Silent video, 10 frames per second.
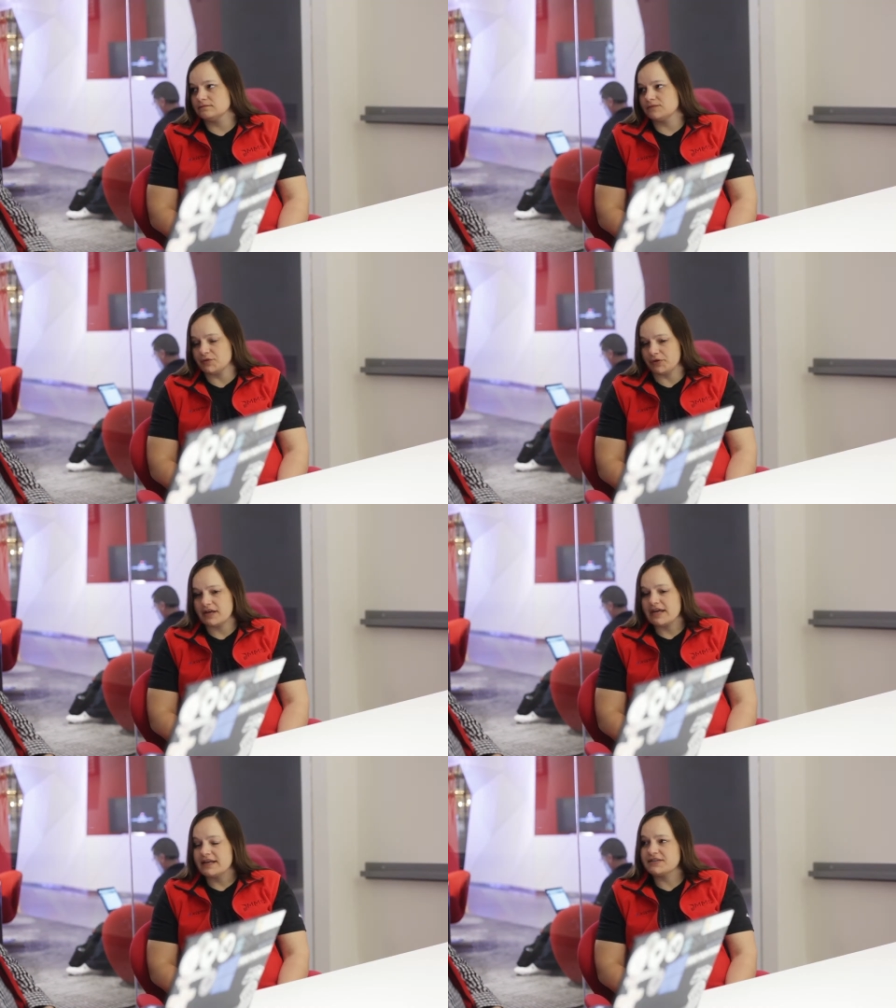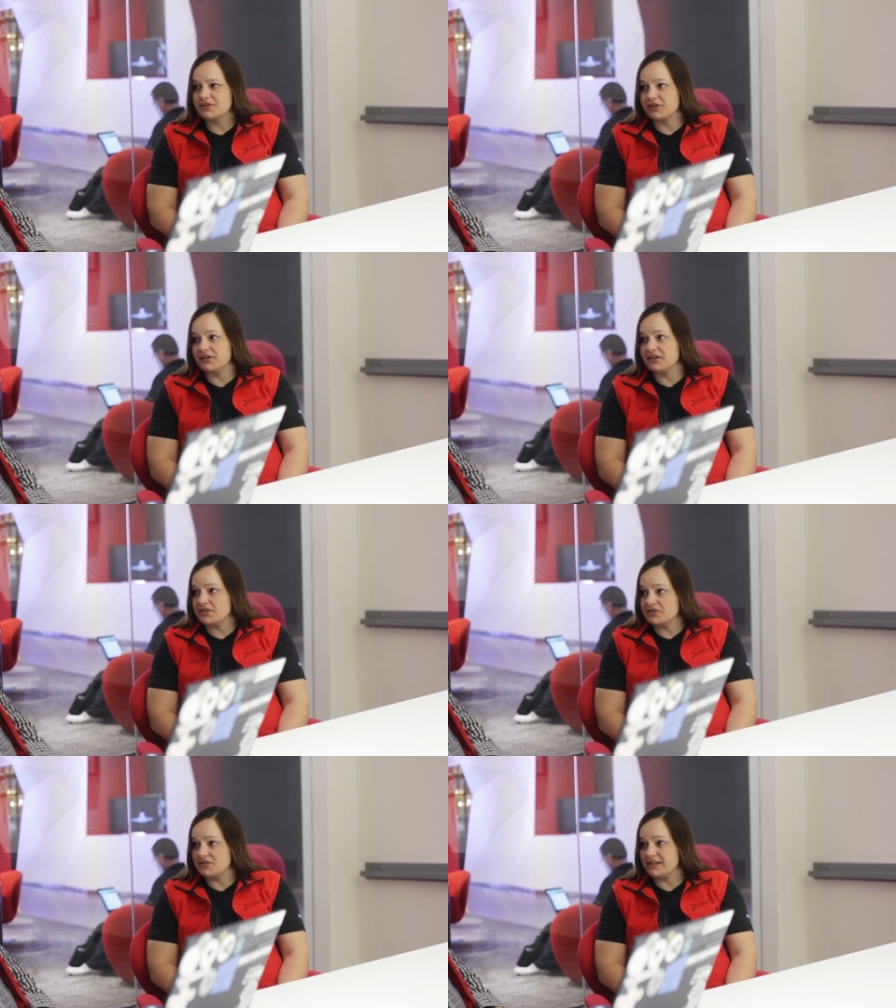Sure. Is there an
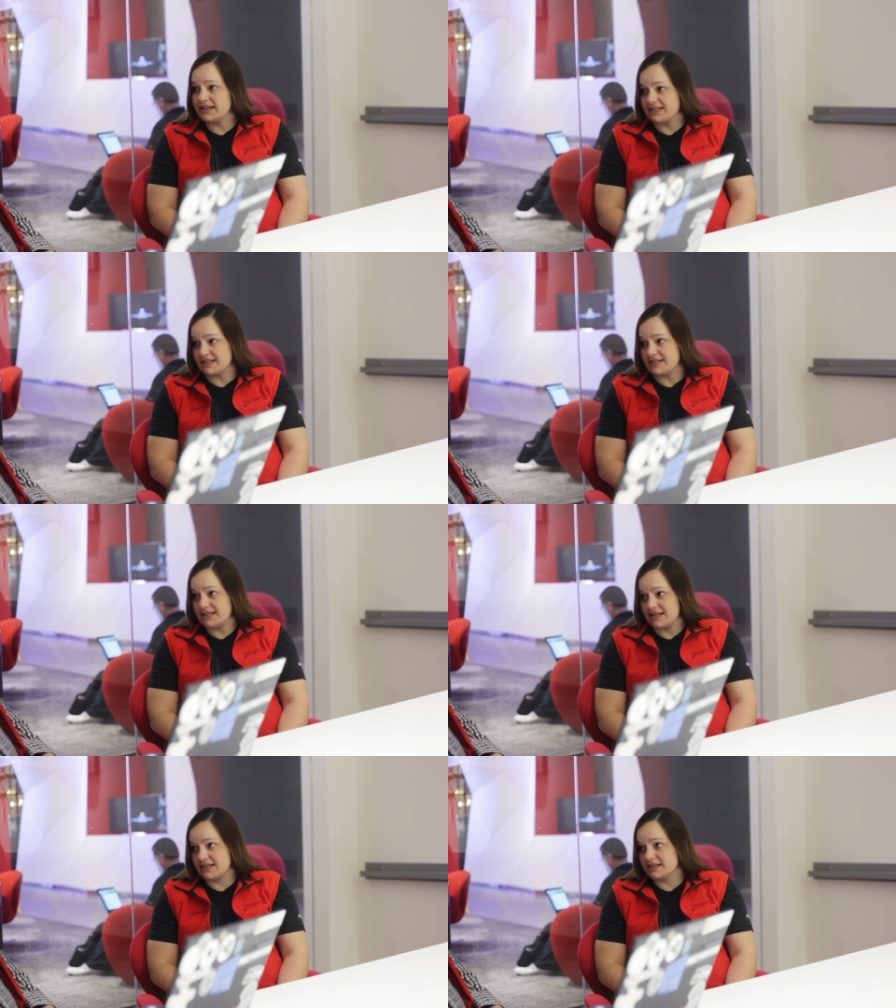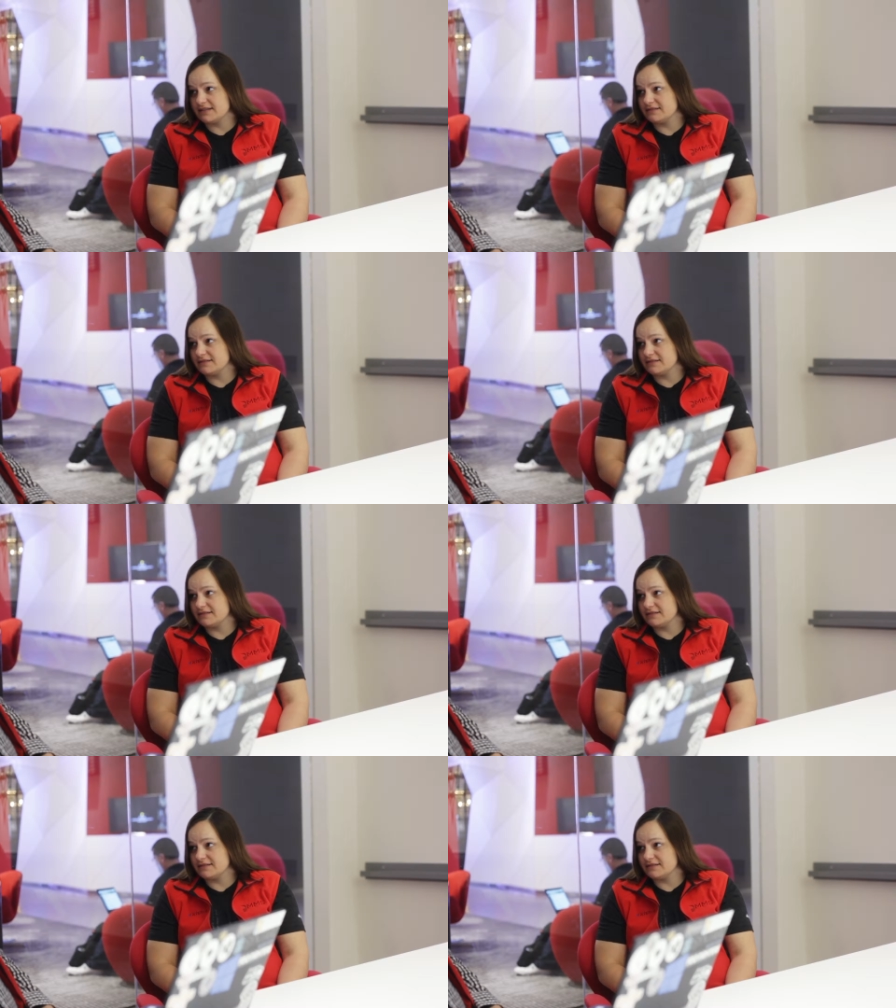additional license needed?